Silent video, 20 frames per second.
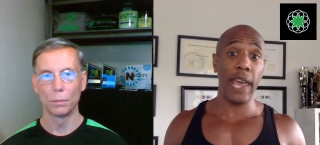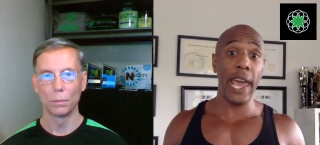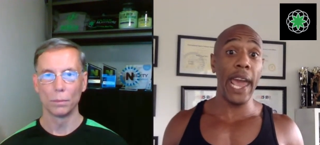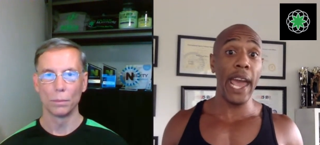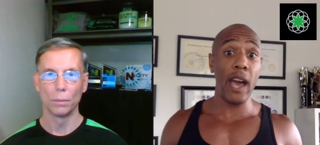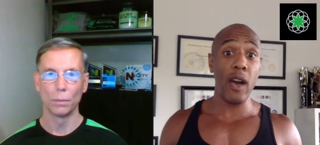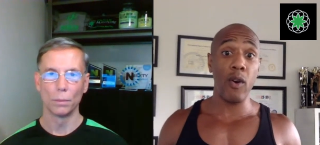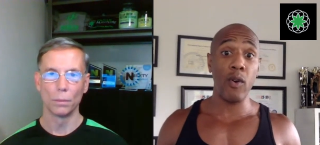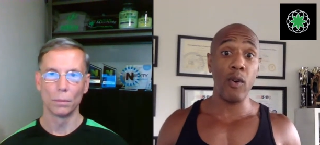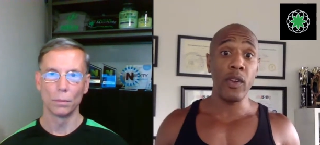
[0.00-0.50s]

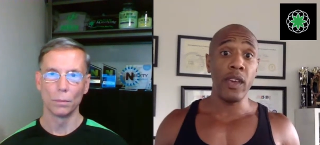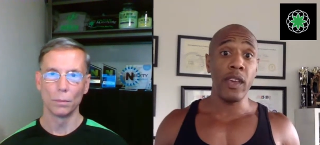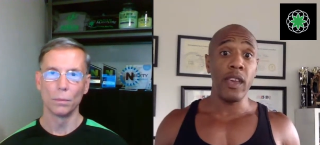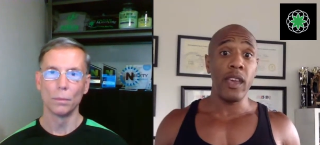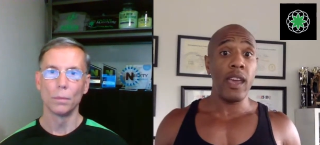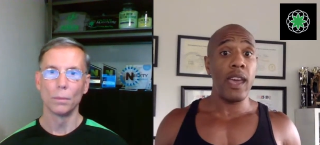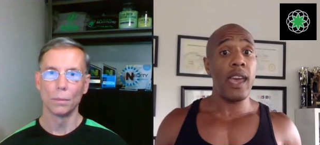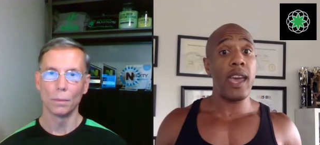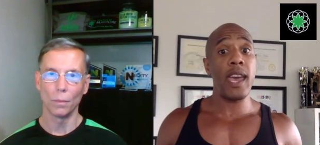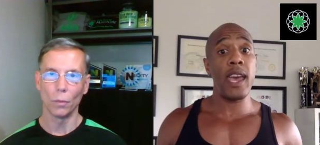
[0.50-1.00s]

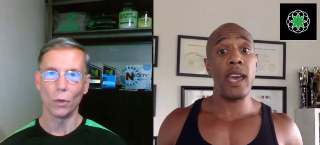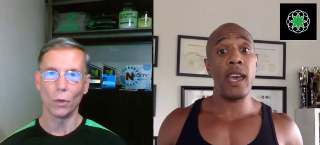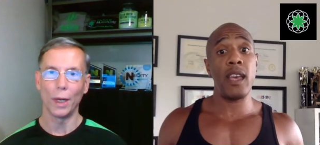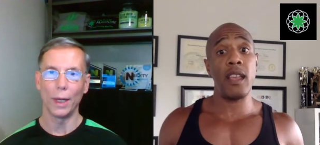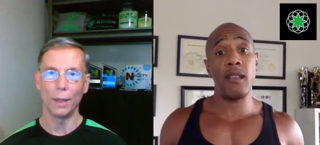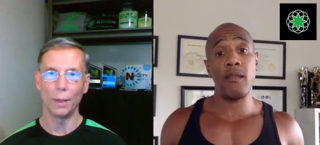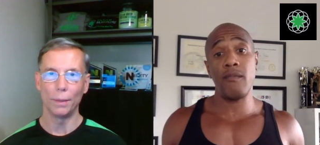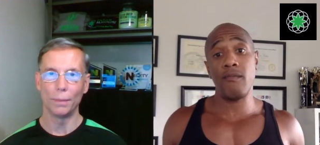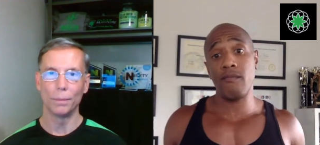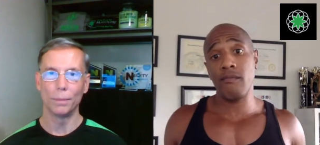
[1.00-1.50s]
Speaker 1: down,
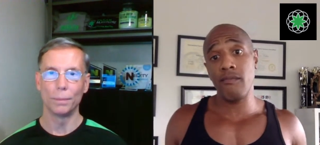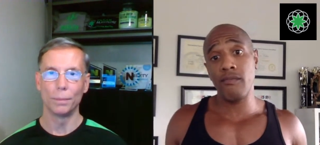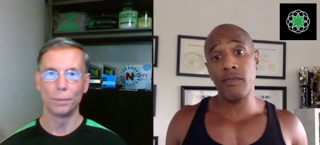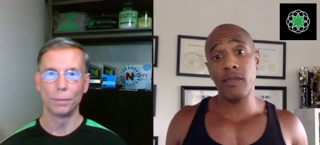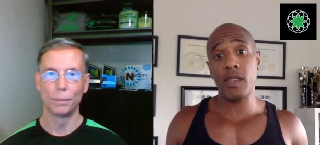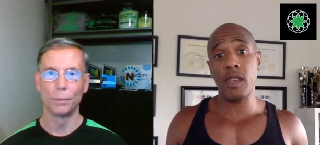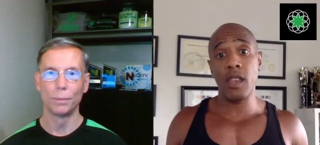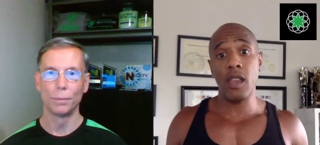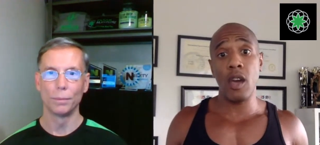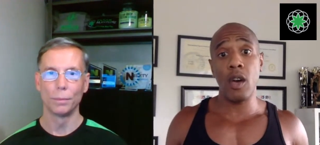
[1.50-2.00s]
and right.
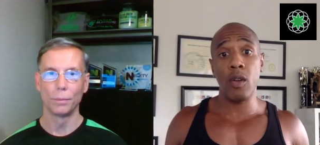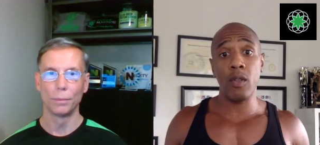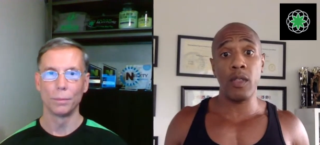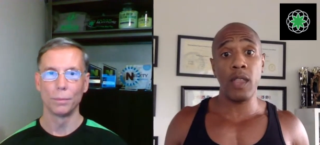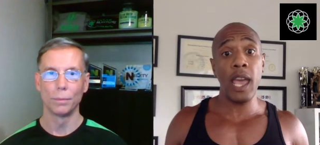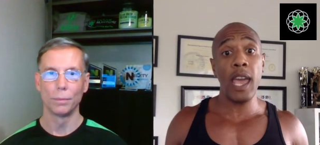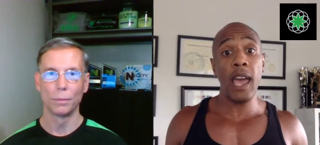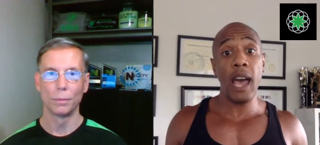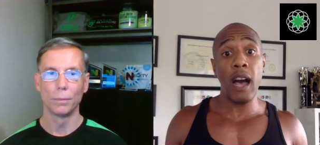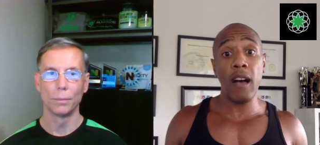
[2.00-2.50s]
you know
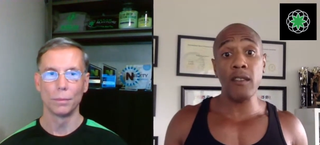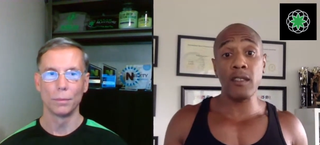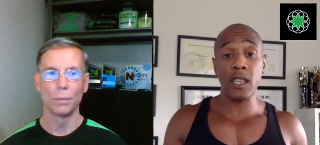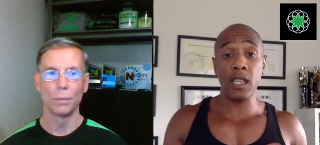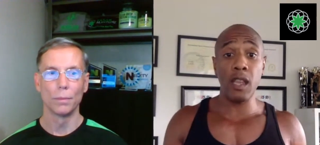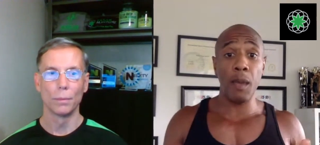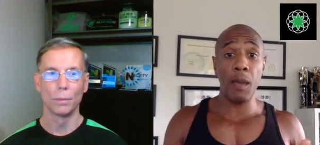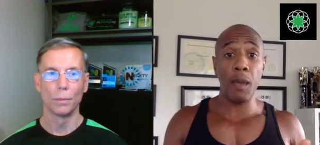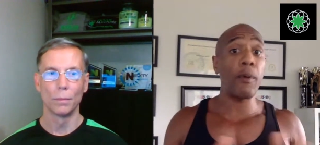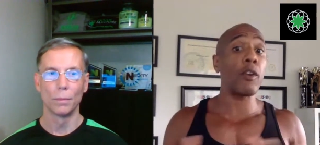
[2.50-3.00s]
they
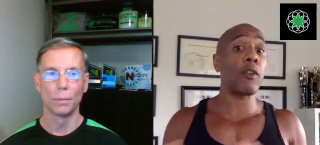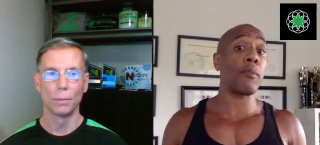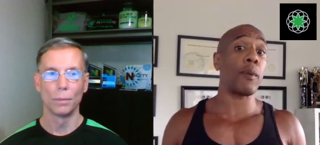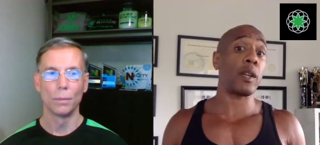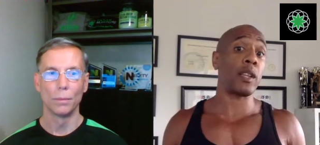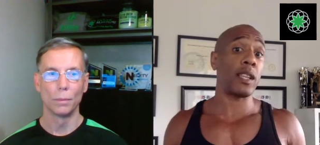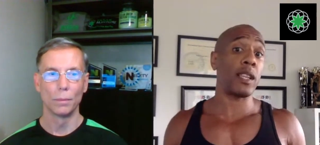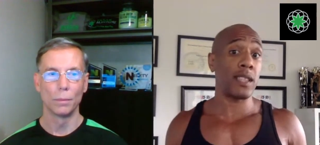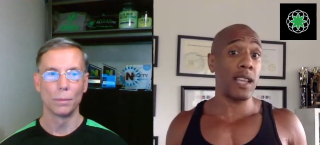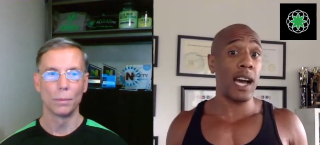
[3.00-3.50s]
obviously they put them
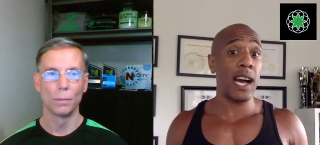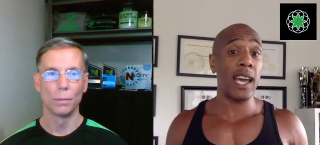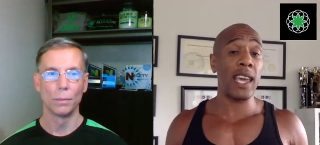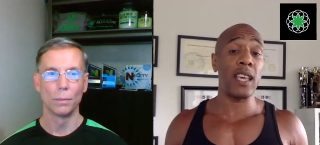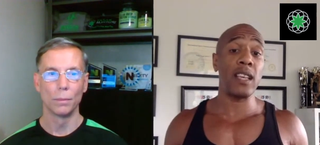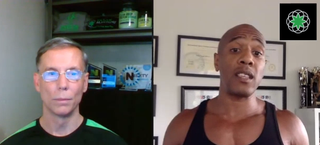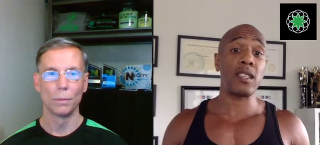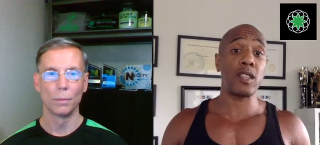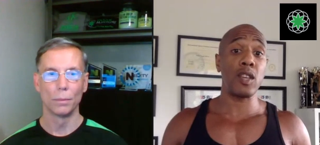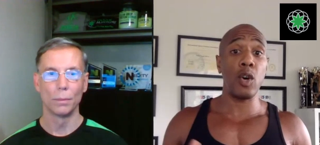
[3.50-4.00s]
on a
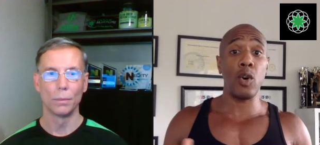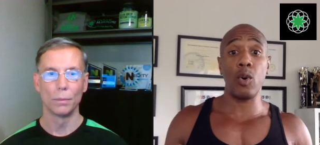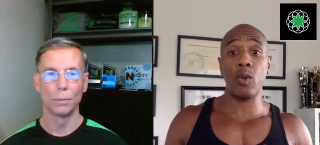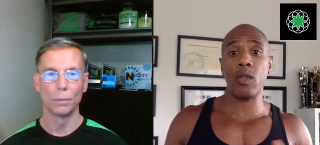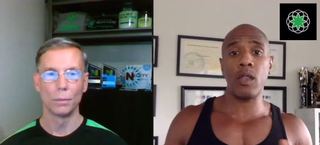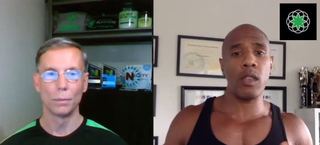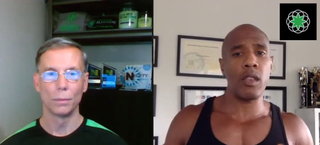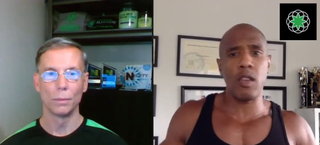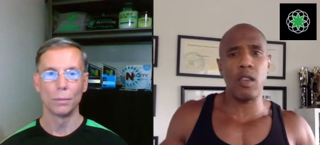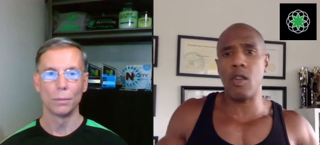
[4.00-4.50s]
diet,
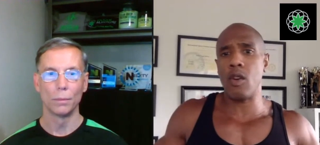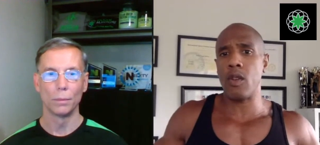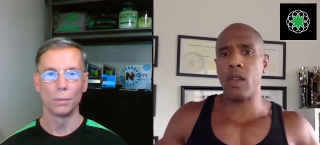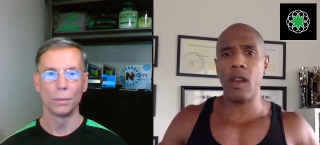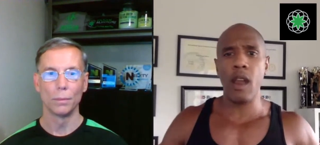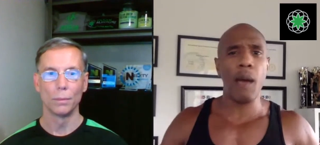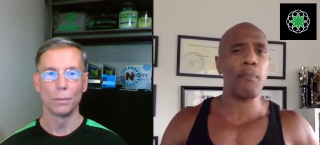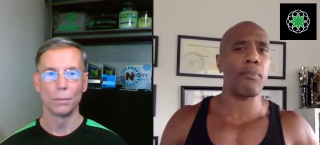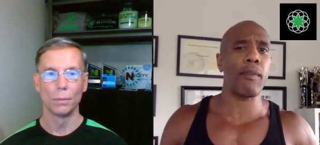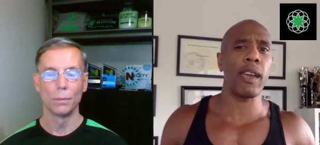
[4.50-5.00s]
so you know
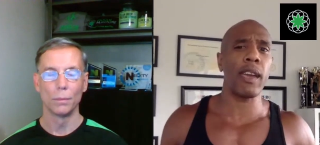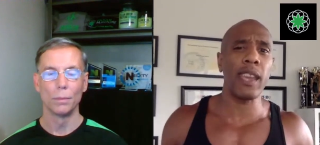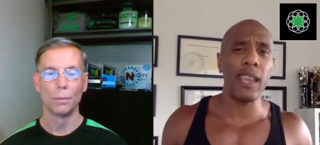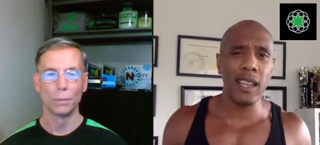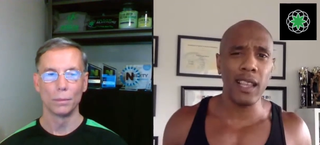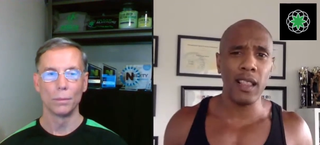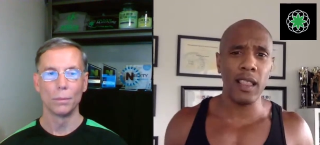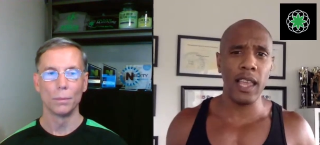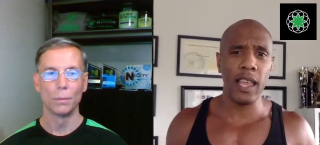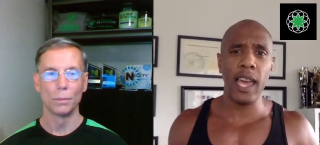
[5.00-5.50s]
they're not
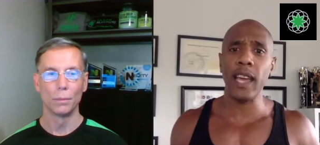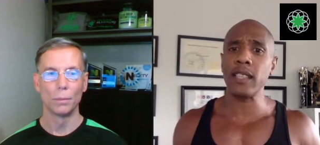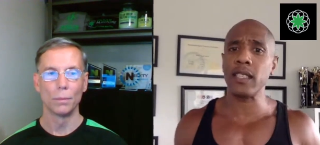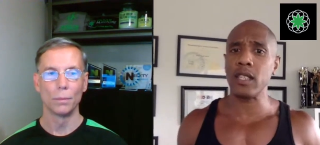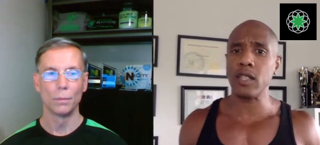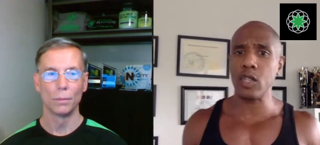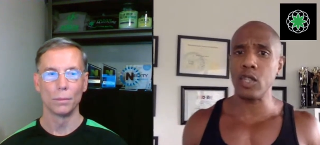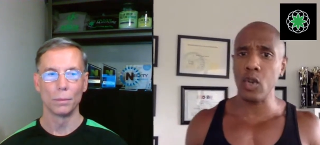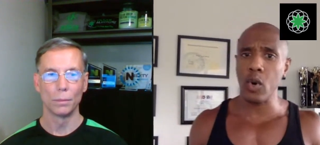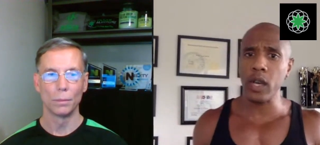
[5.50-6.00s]
breaking their
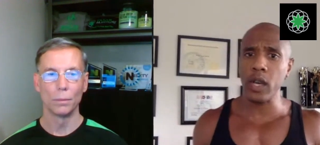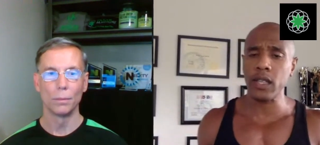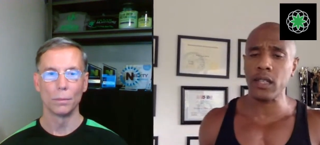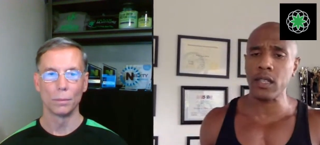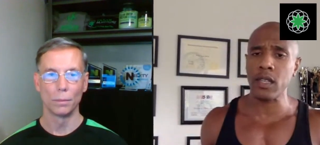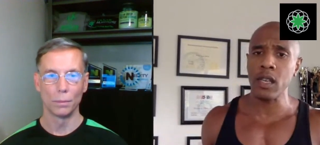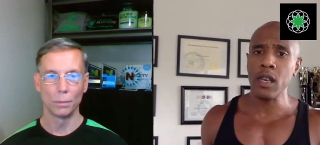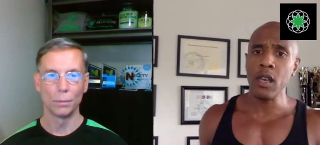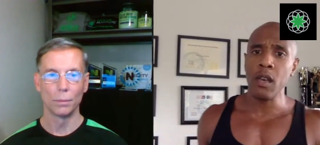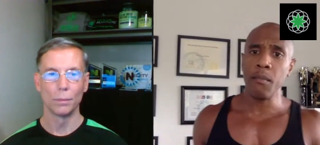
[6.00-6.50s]
legs and
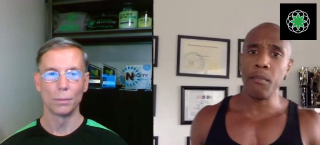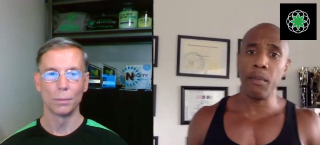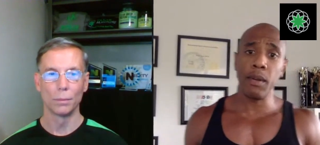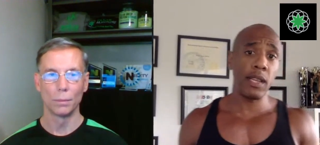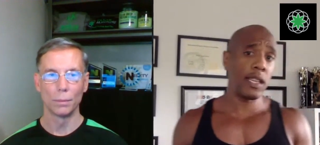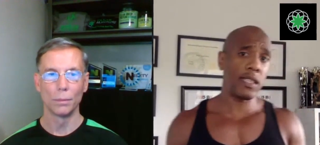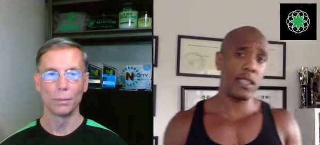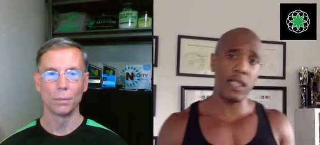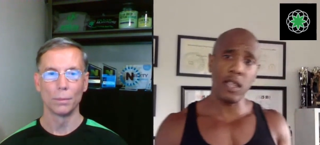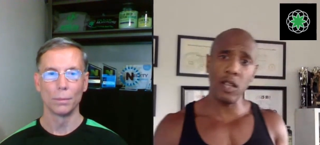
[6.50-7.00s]
joints, but
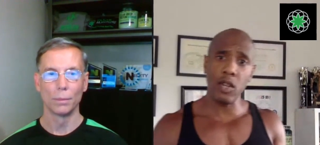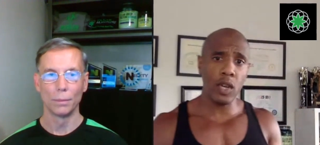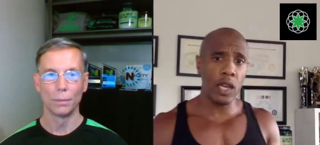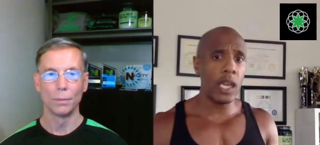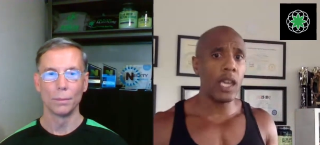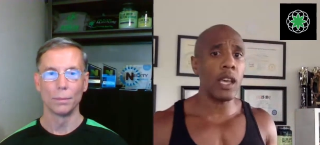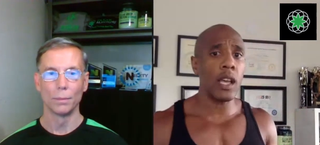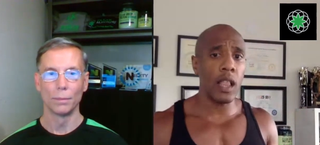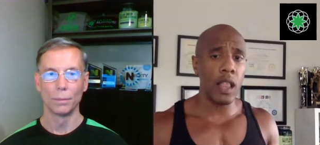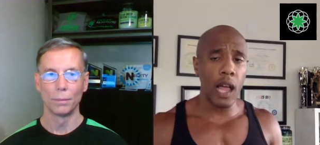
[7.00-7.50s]
they still
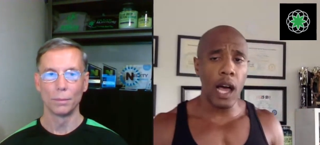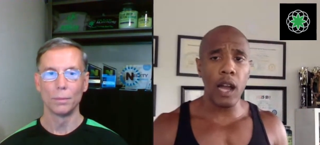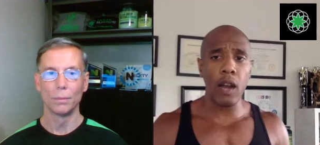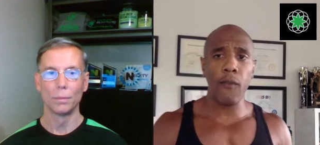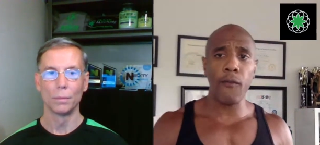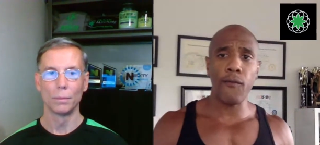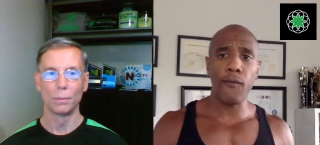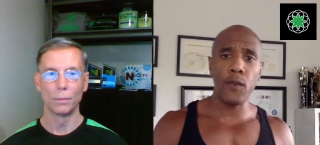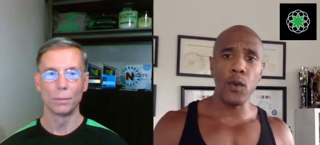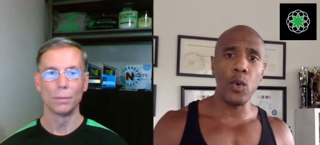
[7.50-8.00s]
eat a lot
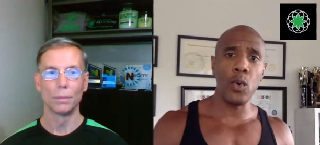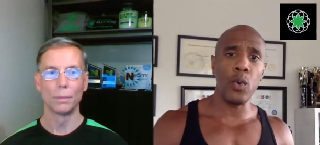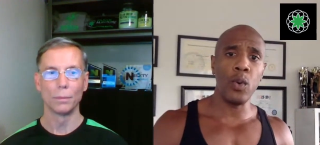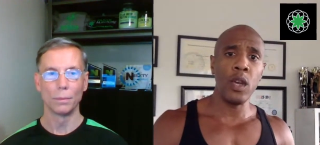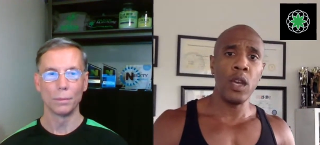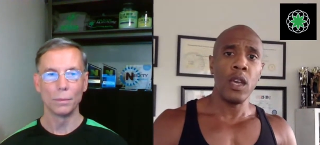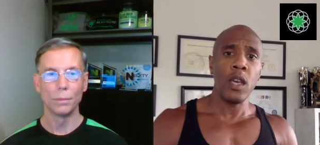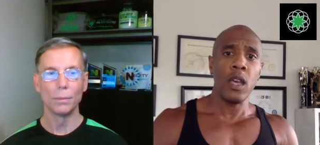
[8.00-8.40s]
of food.